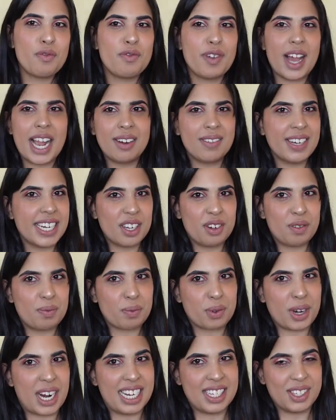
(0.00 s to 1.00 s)
Very on
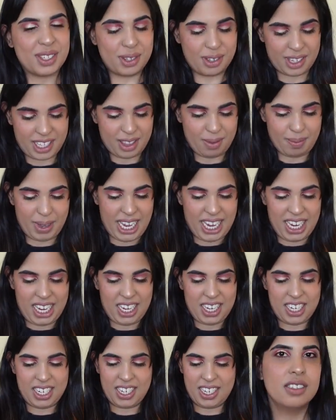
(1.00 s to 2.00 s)
brand with
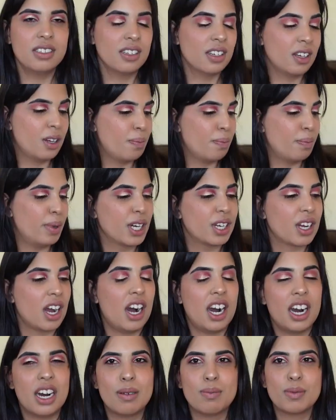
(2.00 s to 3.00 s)
me. But
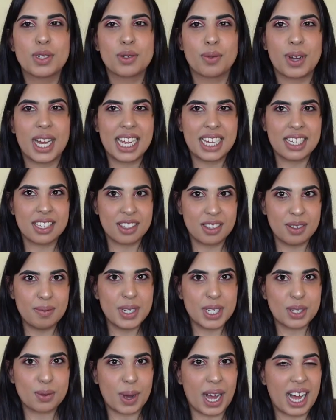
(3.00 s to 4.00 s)
Calms wears them
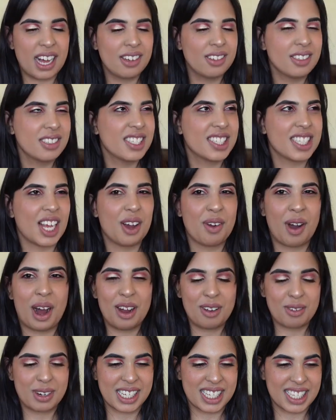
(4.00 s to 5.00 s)
as well, so
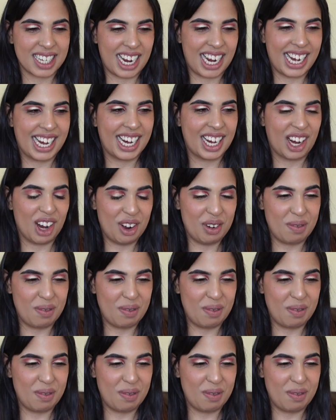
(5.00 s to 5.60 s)
I was like,